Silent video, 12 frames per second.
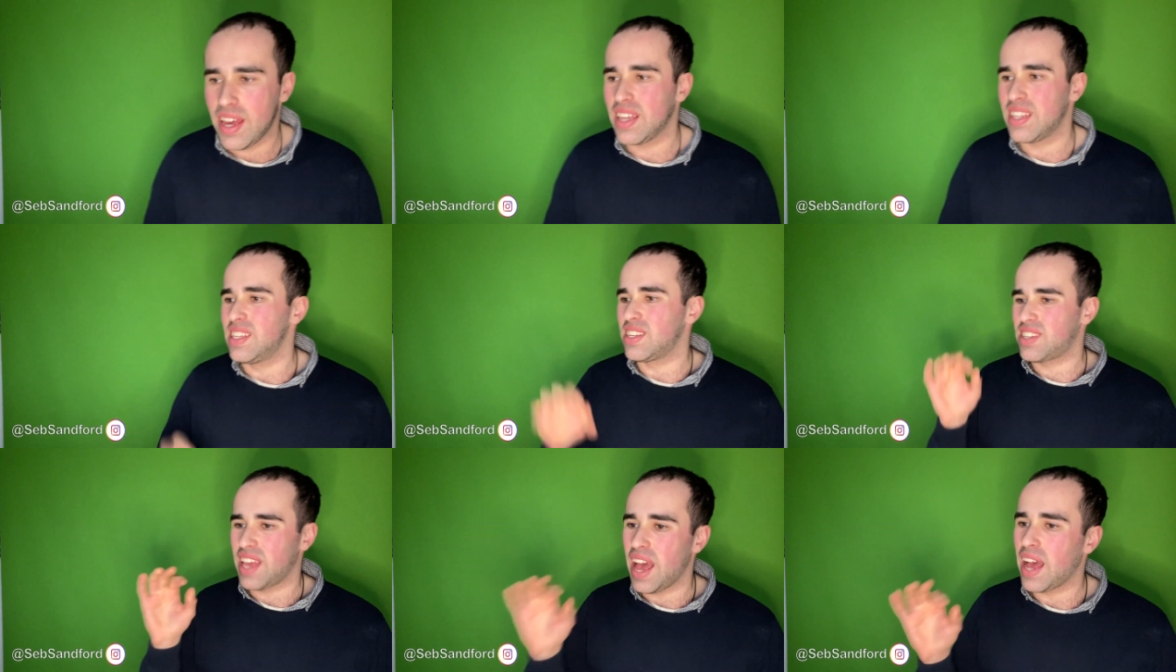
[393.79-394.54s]
this
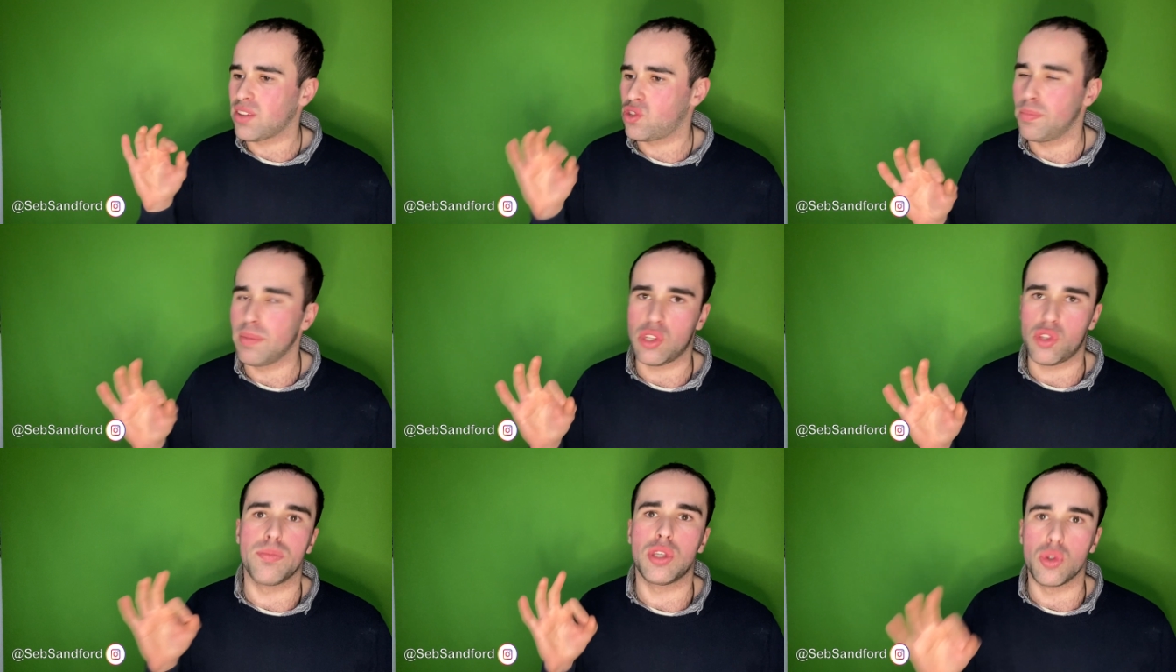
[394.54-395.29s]
has to make
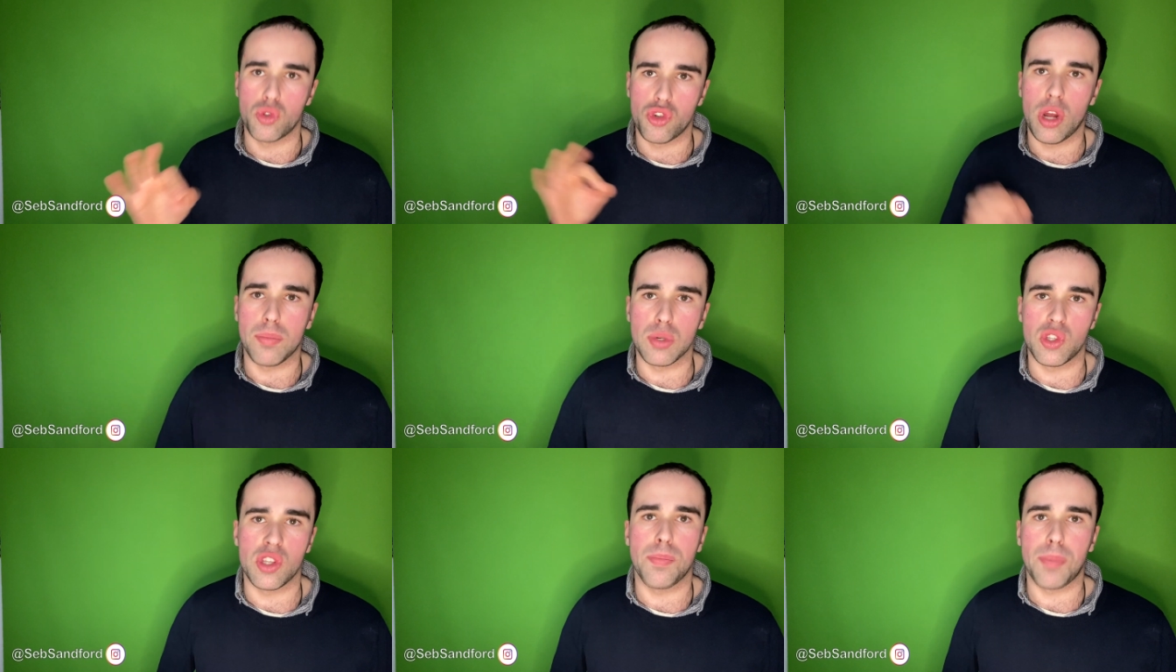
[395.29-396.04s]
some huge
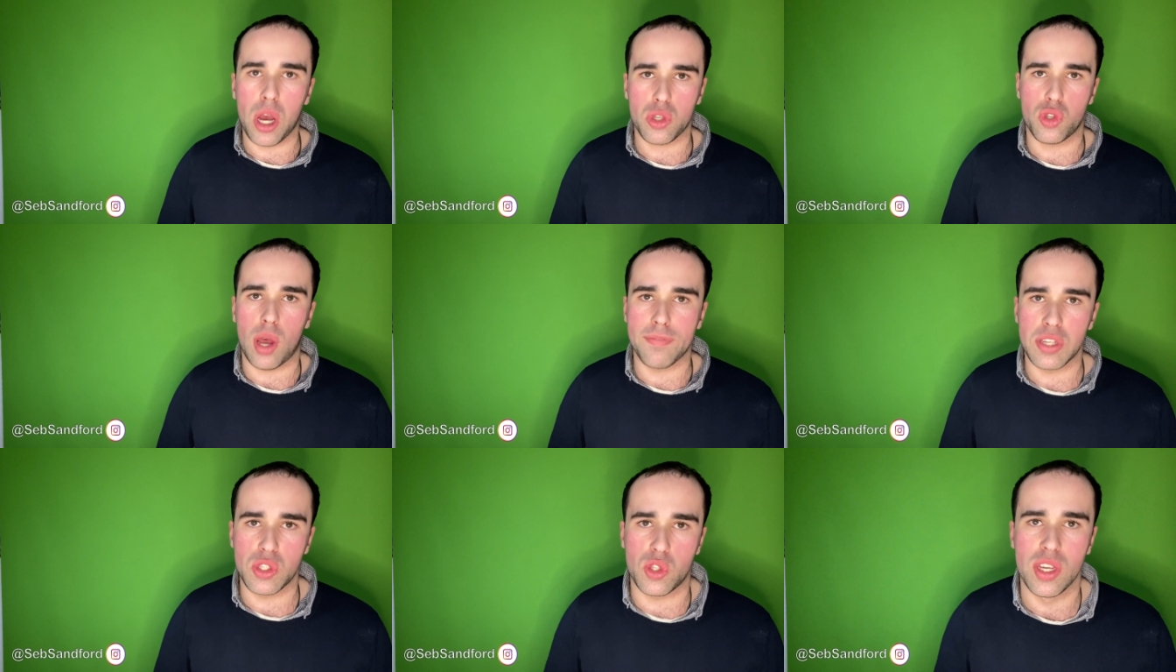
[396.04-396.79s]
numbers at the box
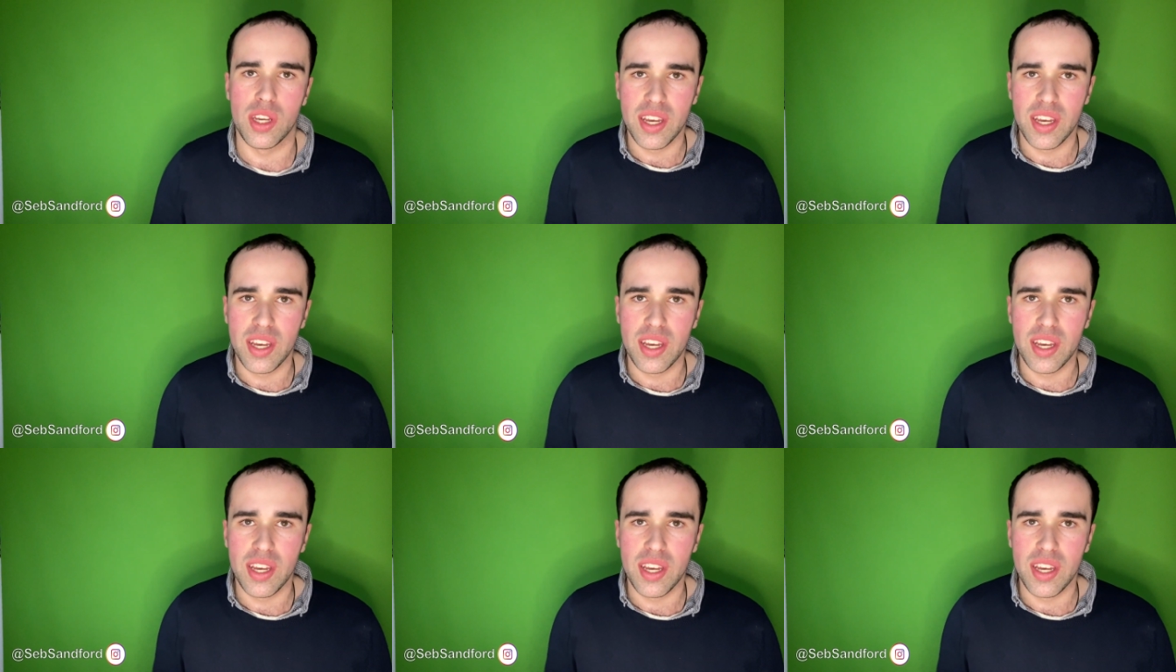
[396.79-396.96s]
office.